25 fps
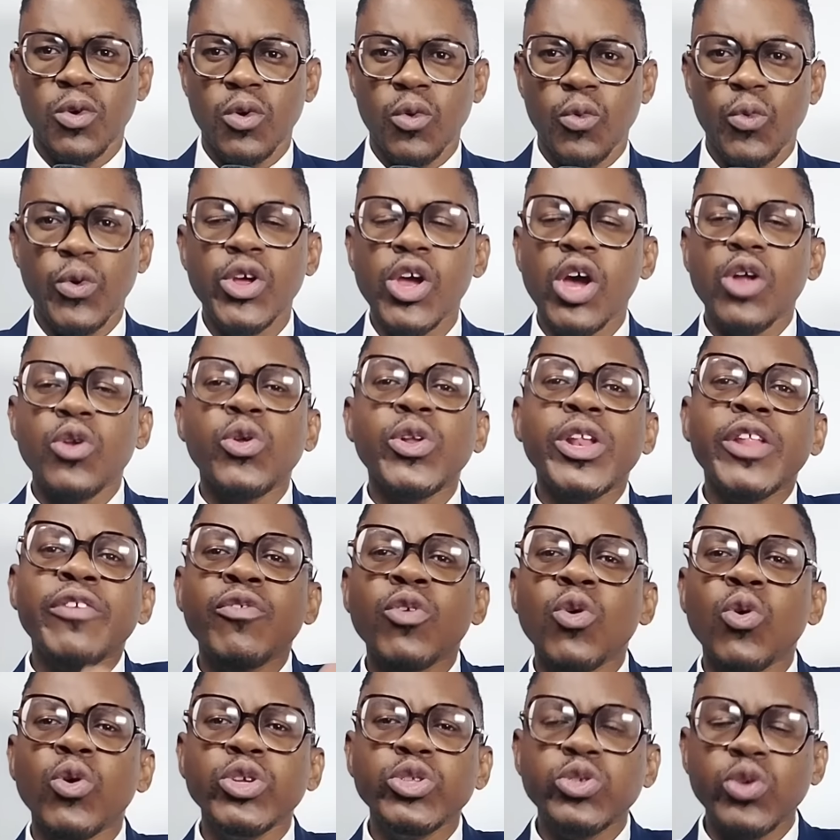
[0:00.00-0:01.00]
We are not
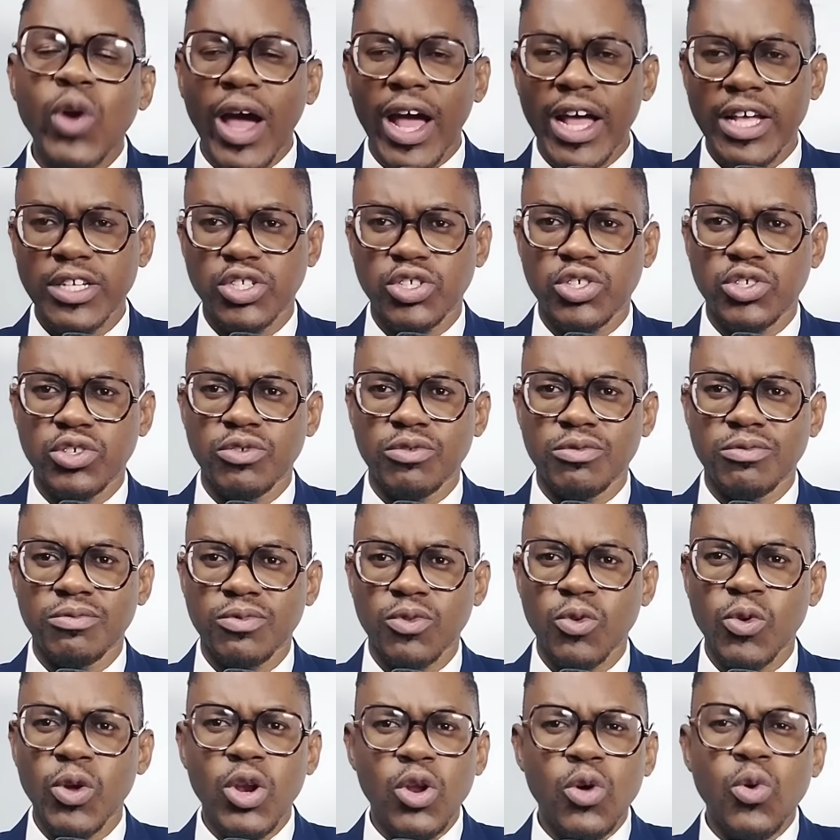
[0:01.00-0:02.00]
even going to ask you.
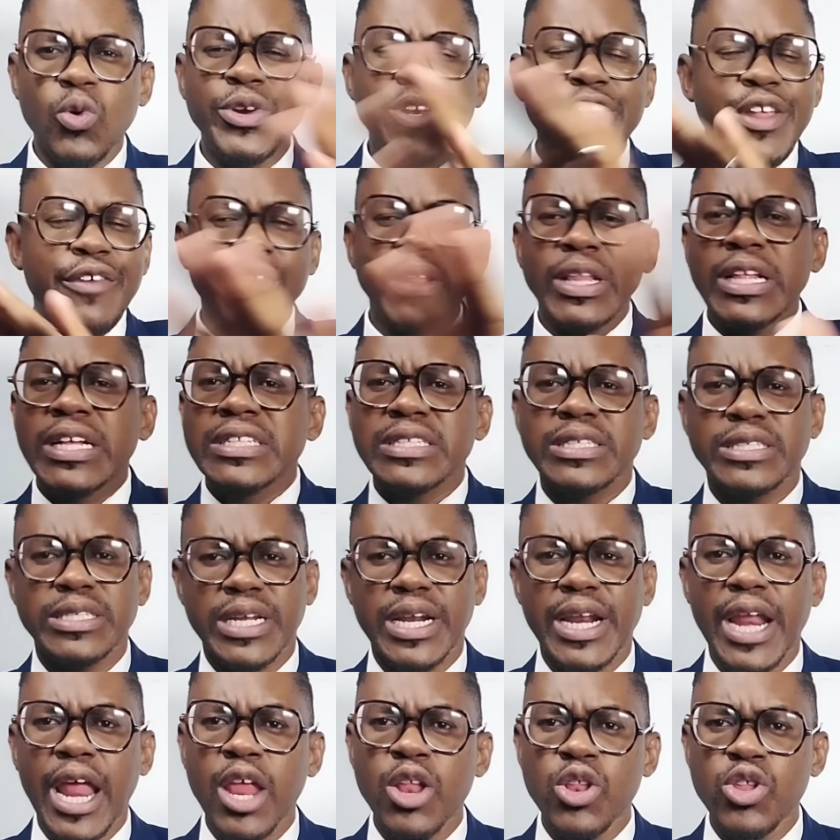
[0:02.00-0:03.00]
We are not going to even
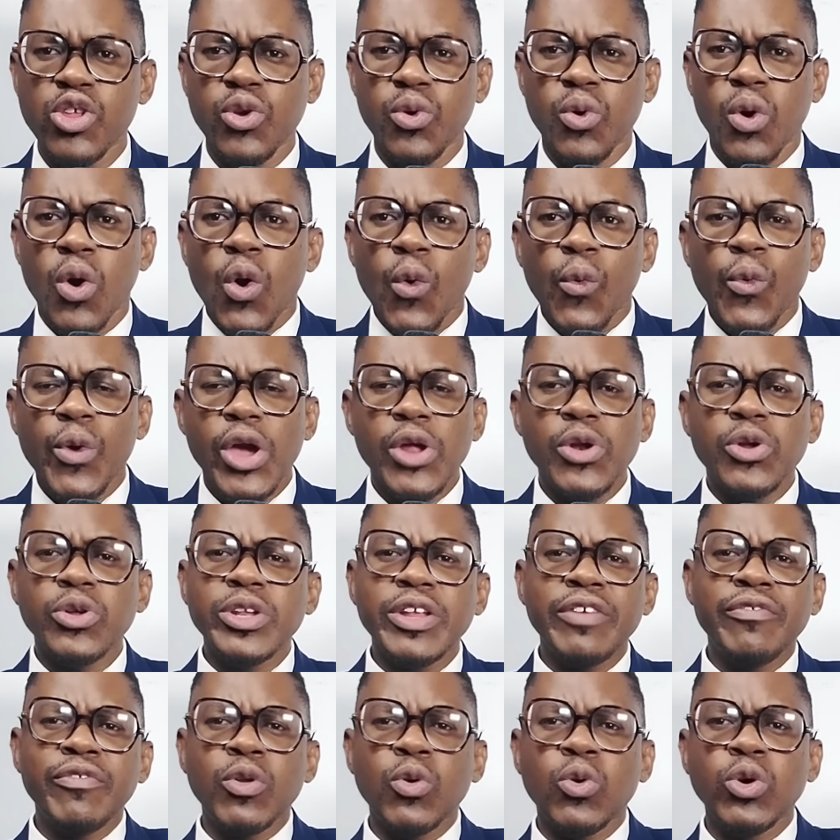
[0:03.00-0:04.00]
trial you. We are not
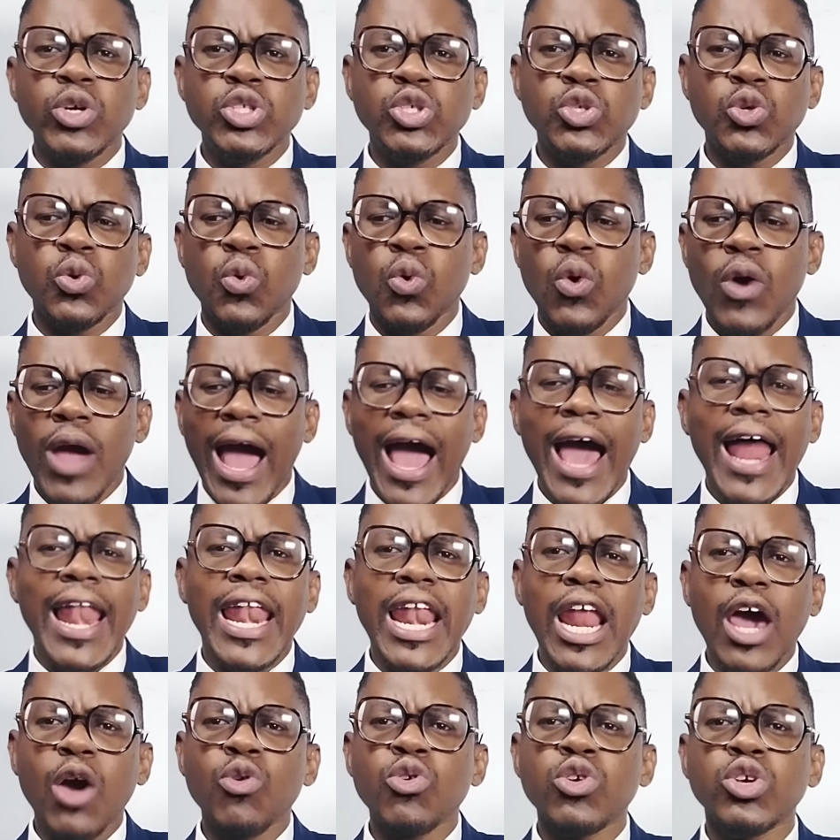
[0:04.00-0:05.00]
even going to
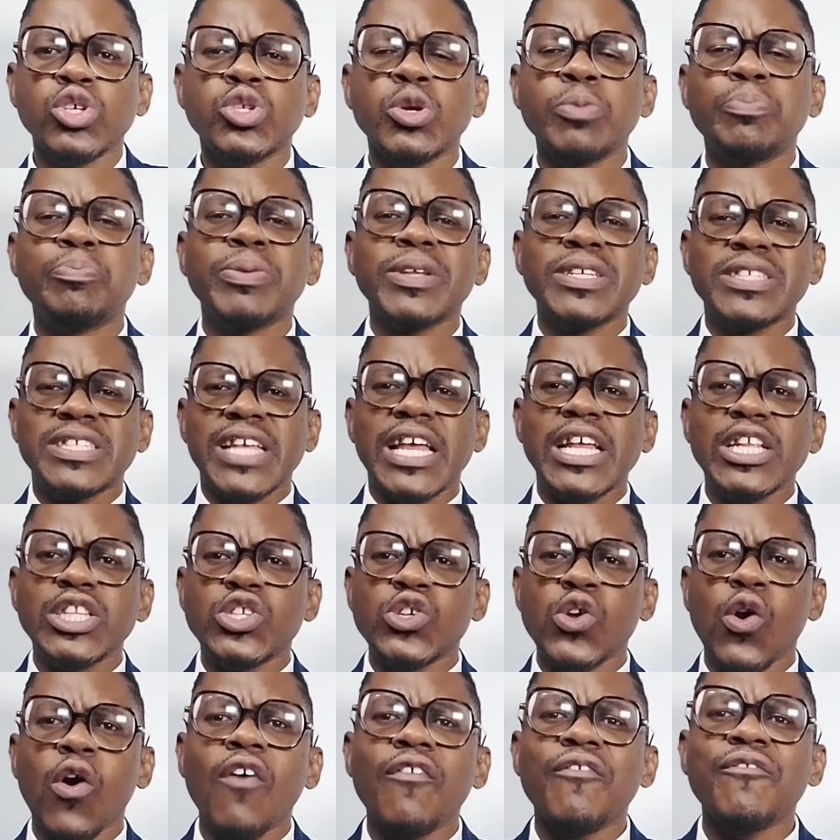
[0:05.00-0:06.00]
allow you to present
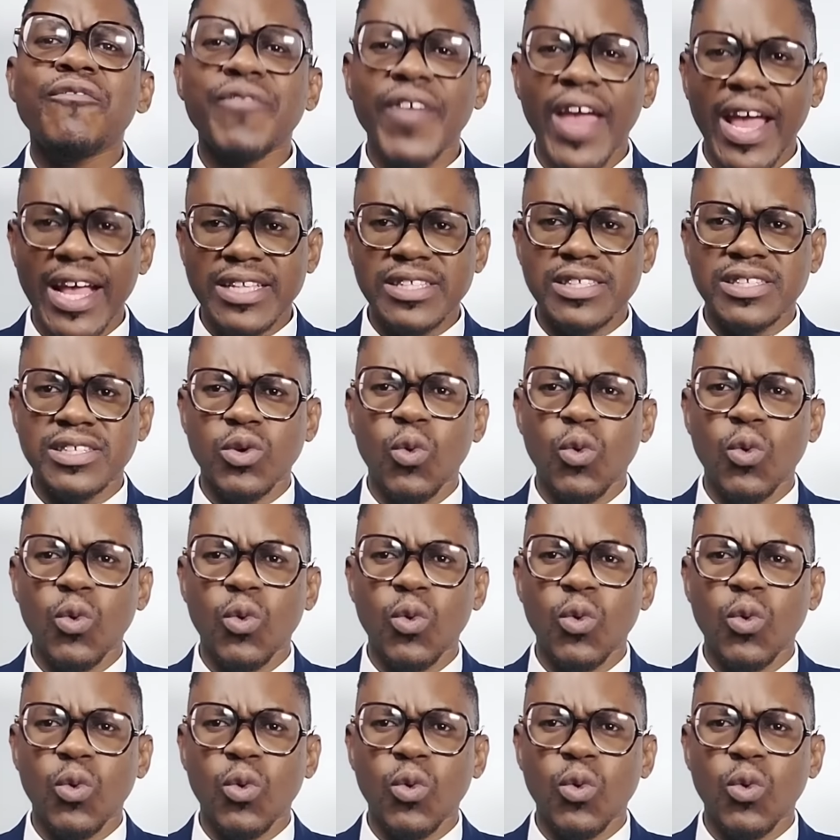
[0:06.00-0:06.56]
your facts